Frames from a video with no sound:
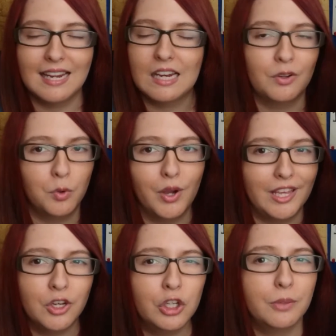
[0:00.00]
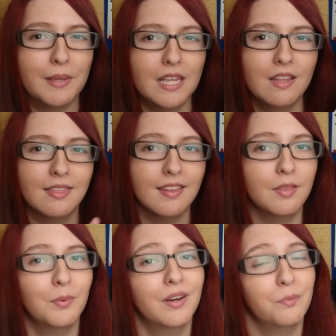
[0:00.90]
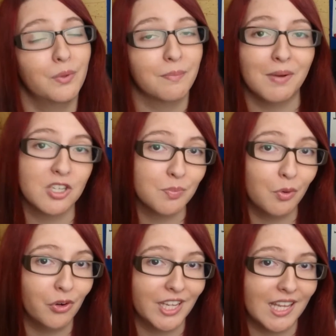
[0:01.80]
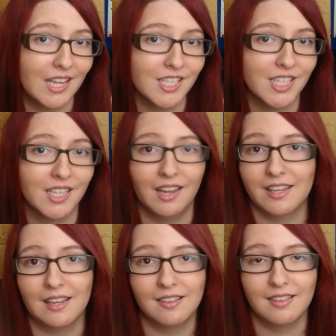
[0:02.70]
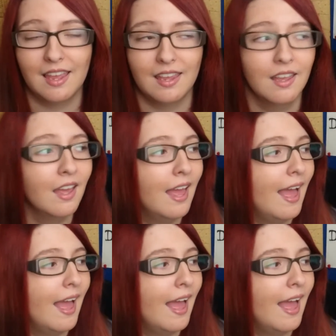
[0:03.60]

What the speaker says: didn't quite hook me. This one was much more engaging, like I say,